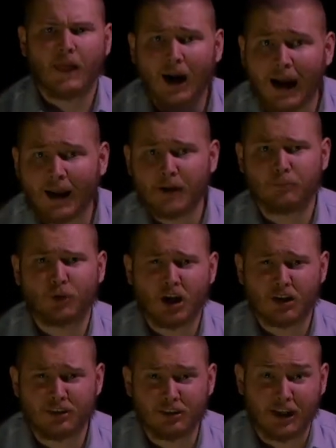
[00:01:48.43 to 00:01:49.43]
I
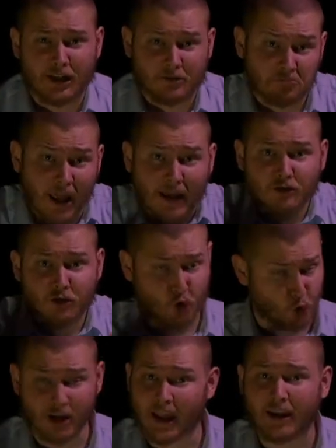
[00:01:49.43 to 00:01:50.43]
block the light and
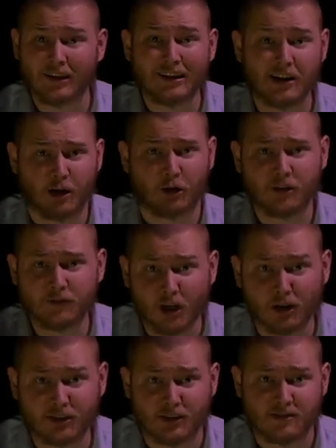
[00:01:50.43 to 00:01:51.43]
create an area of
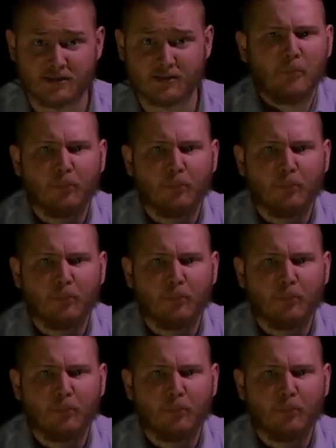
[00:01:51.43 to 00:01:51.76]
darkness.